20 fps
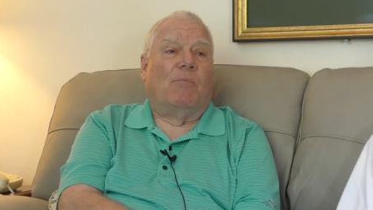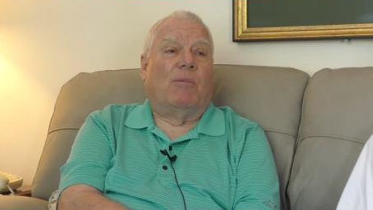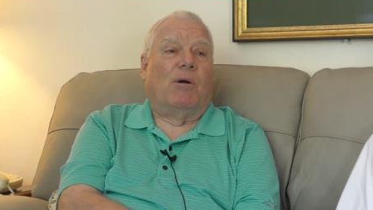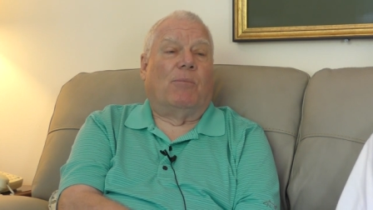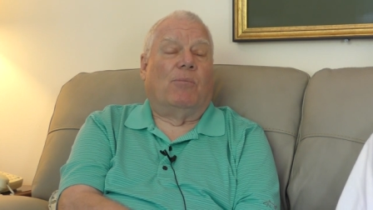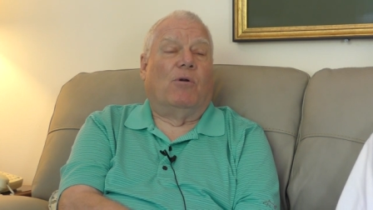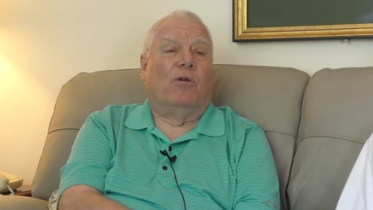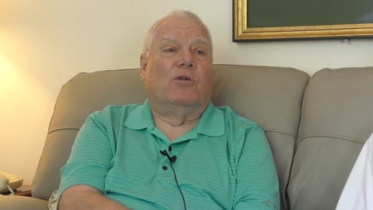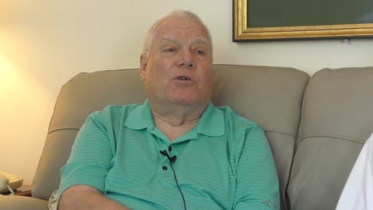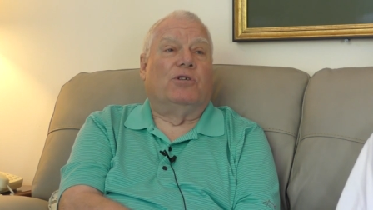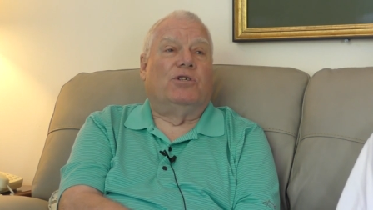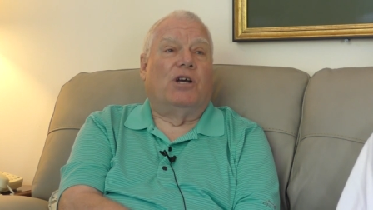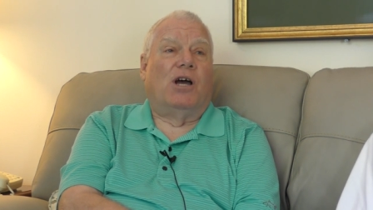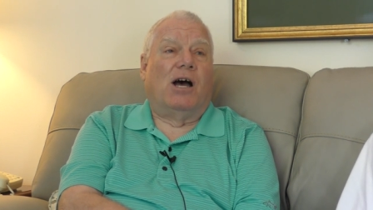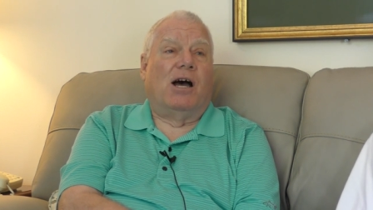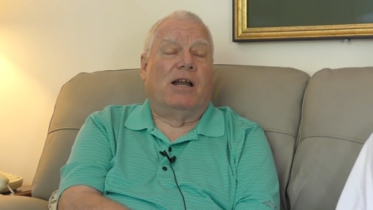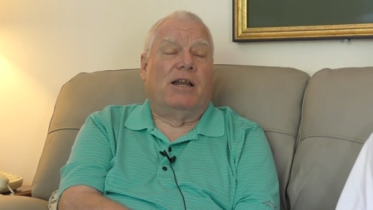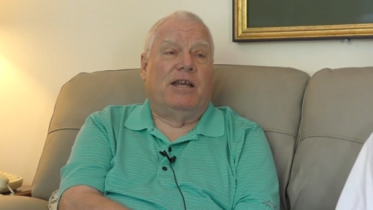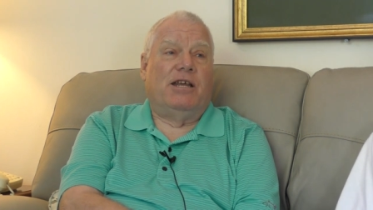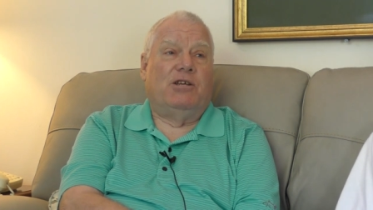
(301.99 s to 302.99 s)
My brother
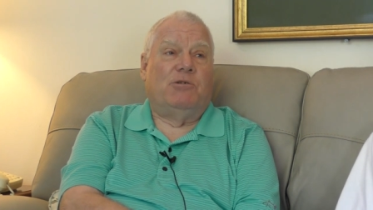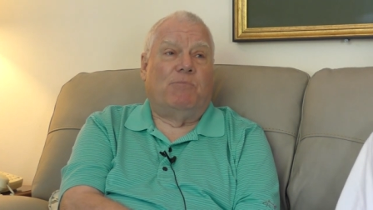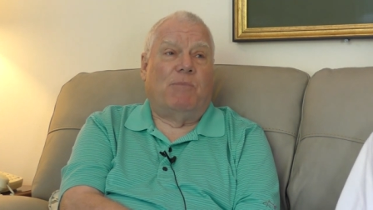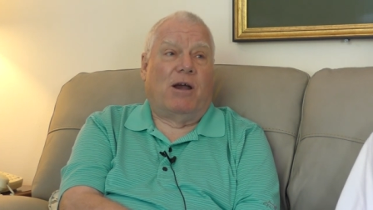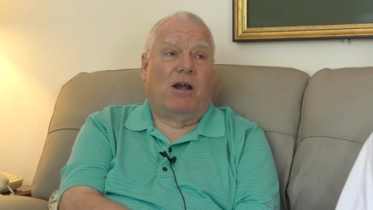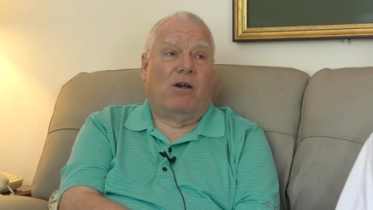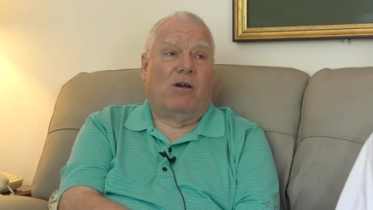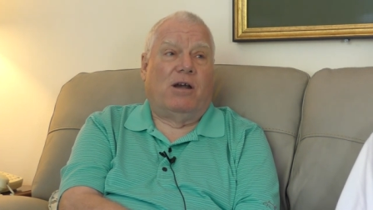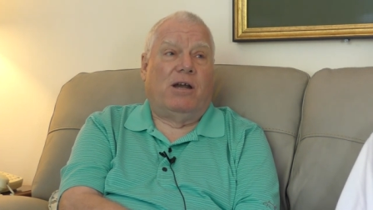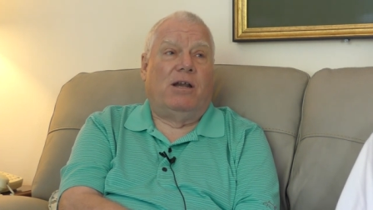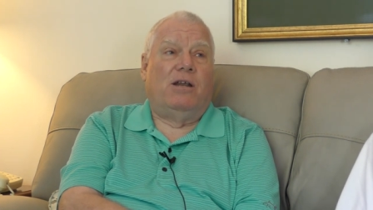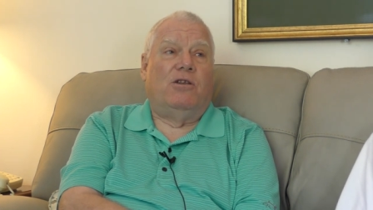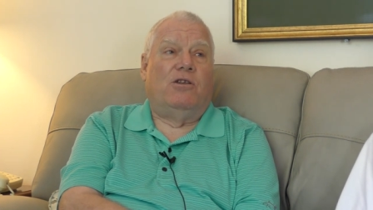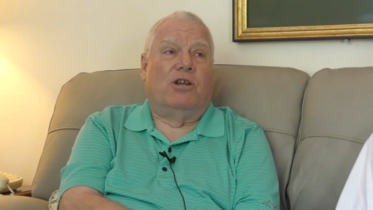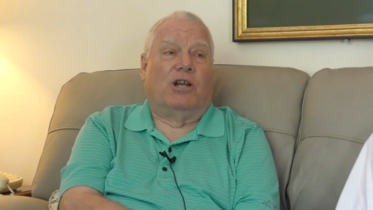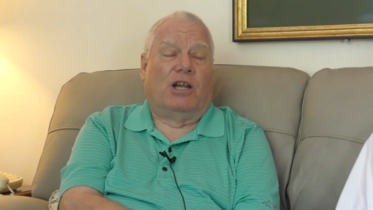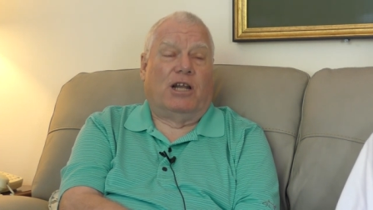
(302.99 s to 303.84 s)
John. He's married to